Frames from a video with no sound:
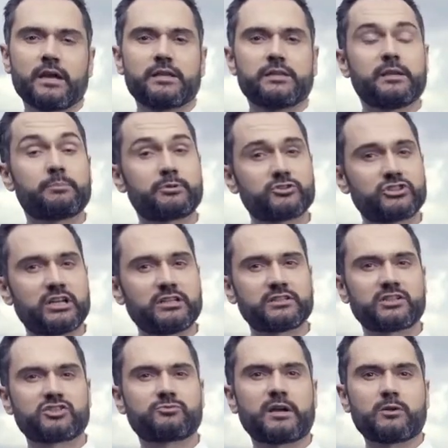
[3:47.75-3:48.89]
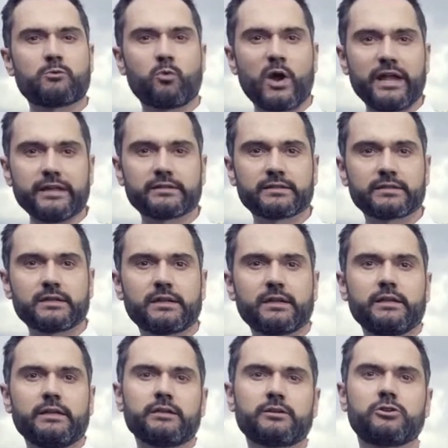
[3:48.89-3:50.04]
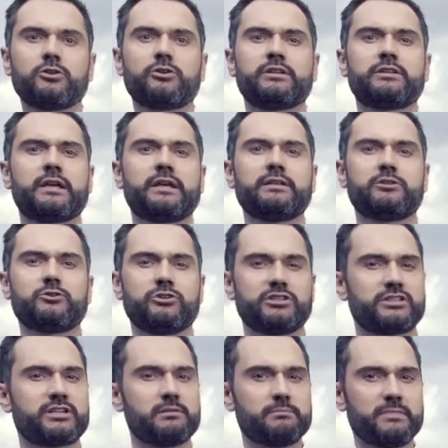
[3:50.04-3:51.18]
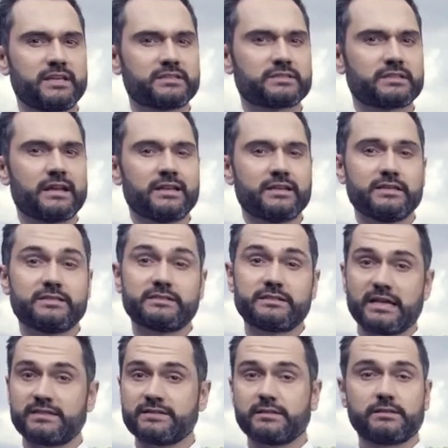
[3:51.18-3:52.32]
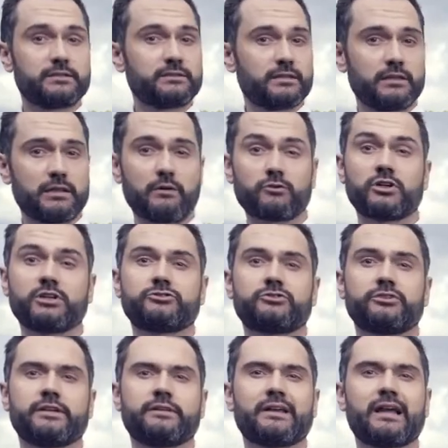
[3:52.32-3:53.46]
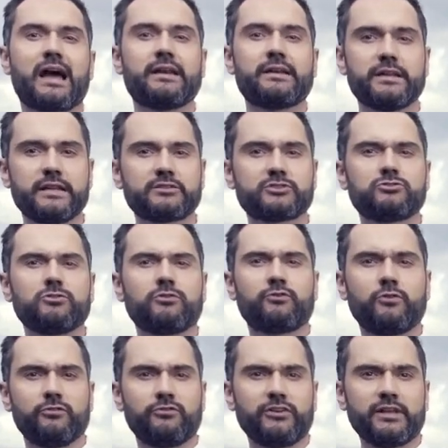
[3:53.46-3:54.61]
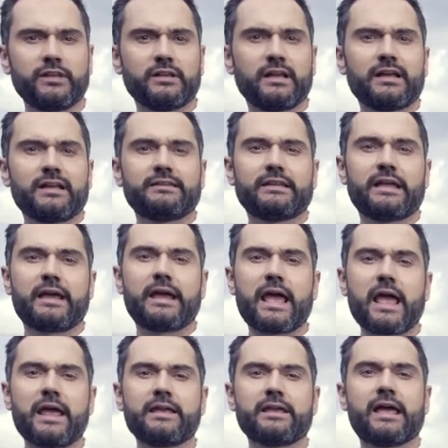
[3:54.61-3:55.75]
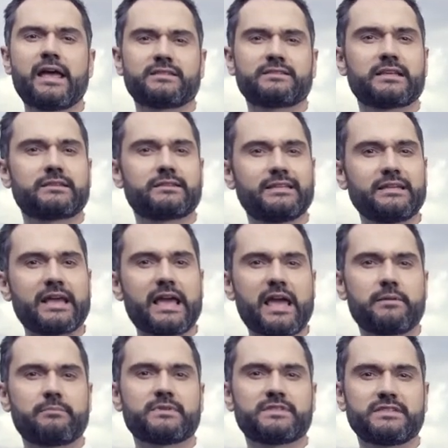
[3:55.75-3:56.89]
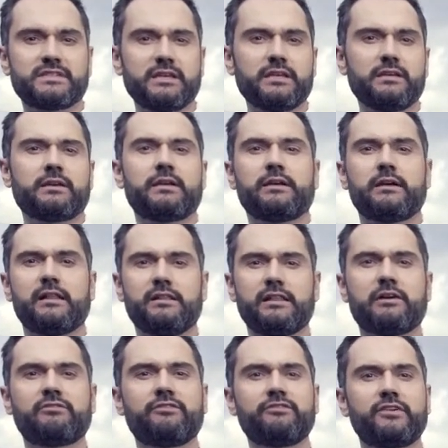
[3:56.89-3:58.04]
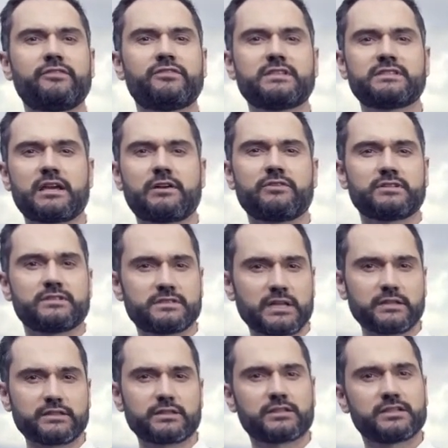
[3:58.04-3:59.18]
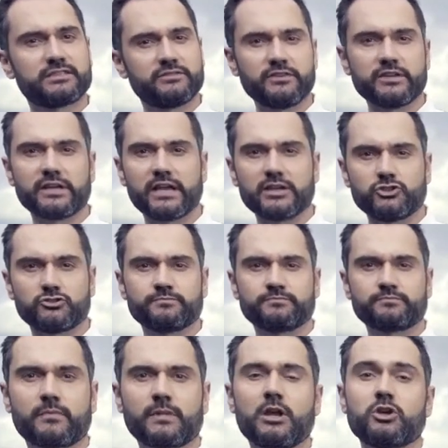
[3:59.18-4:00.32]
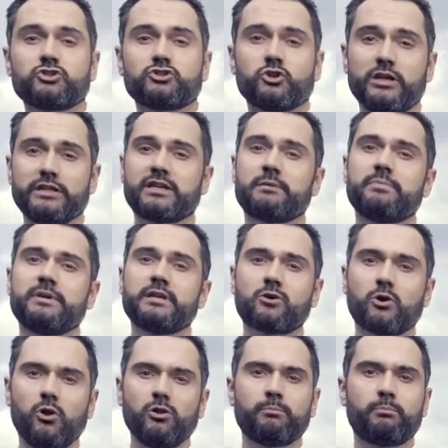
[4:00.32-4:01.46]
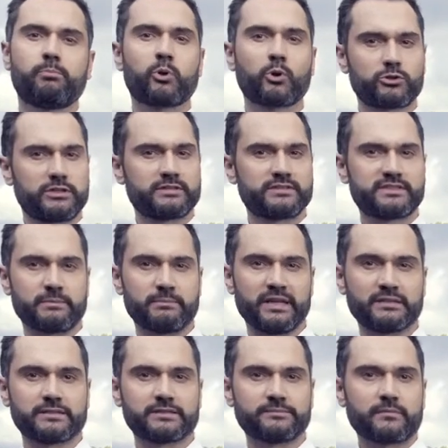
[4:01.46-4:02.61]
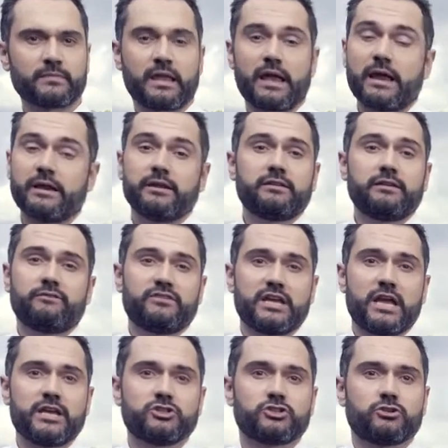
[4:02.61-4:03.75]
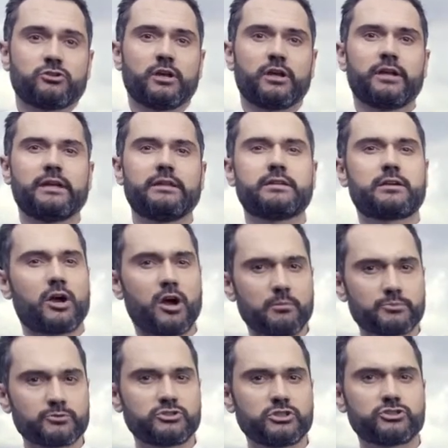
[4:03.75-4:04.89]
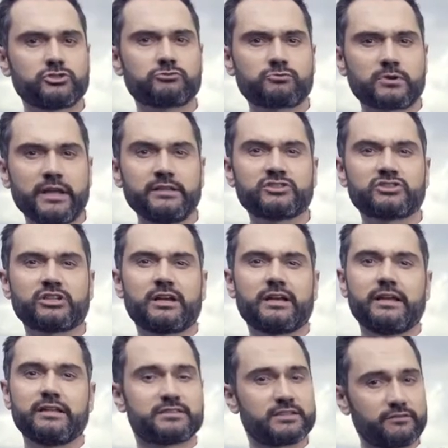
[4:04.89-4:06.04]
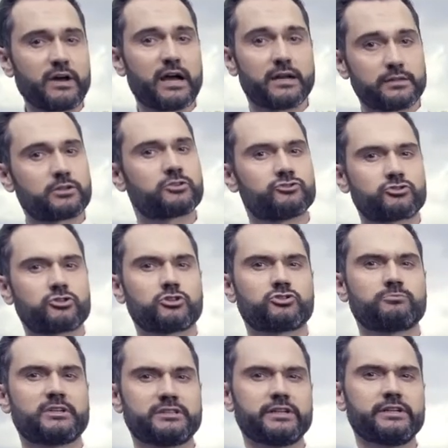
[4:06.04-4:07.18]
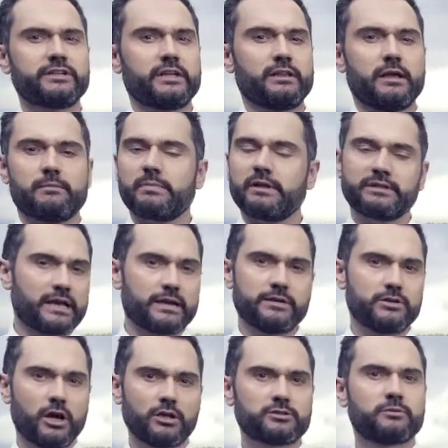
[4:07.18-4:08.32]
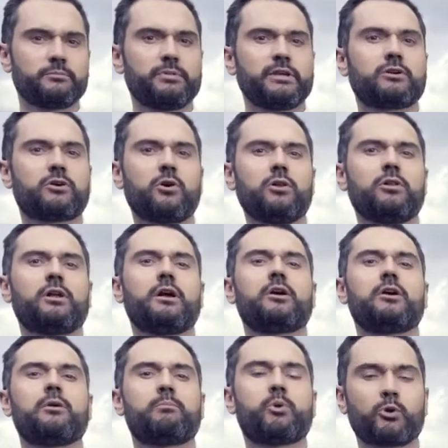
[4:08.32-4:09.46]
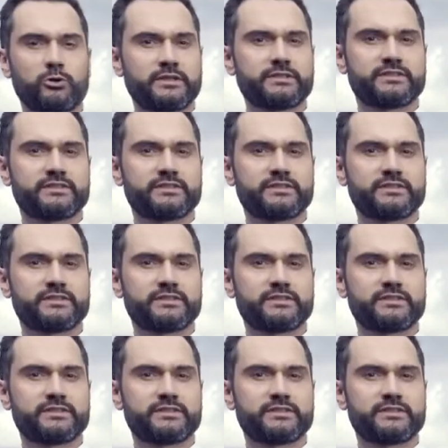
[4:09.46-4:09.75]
The percentage by weight included in the original mix is tested in the laboratory and needs to fulfill the ASTM C1157 standard classification, so it can be called Portland cement. Any deviation in the composition range, it's a valid construction material, but cannot be called Portland